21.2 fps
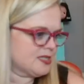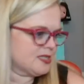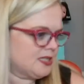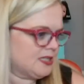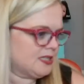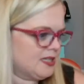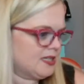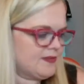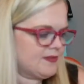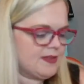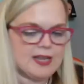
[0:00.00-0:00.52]
to
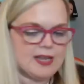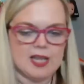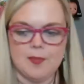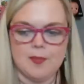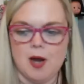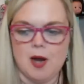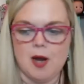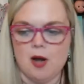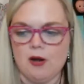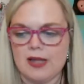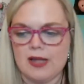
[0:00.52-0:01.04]
leave that up.
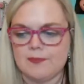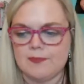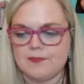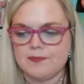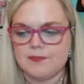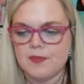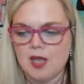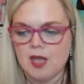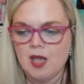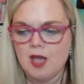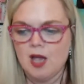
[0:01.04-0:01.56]
All right,
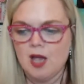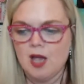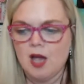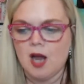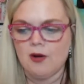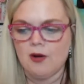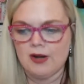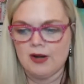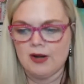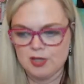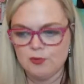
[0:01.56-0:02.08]
all
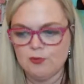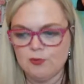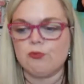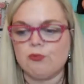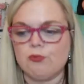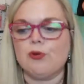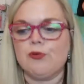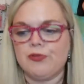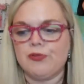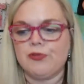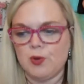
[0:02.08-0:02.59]
right. You
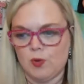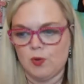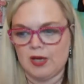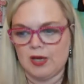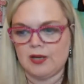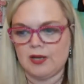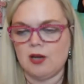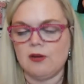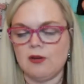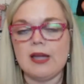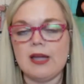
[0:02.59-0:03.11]
Ruthie won.
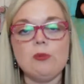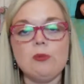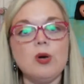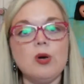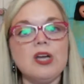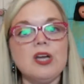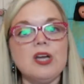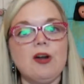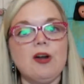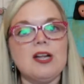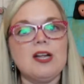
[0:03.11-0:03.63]
Okay. Well,
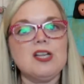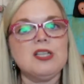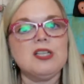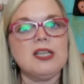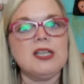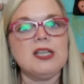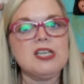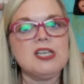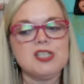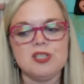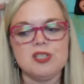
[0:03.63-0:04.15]

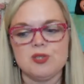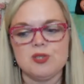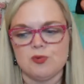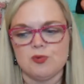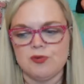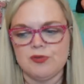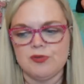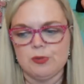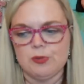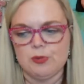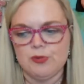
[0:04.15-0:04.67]
congratulations,
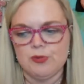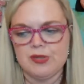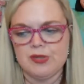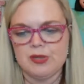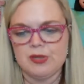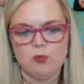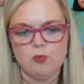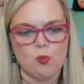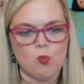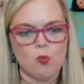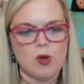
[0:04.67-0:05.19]
Ruthie. Ruthie
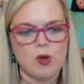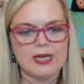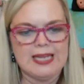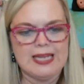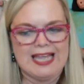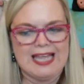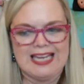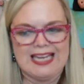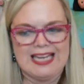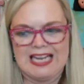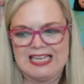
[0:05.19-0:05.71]
won it
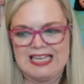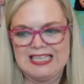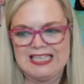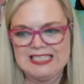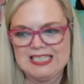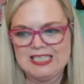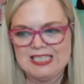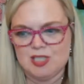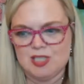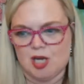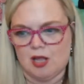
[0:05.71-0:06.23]
at
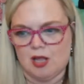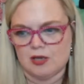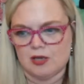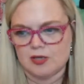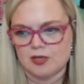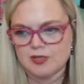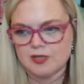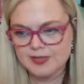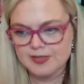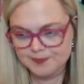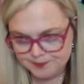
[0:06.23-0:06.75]
nineteen dollars.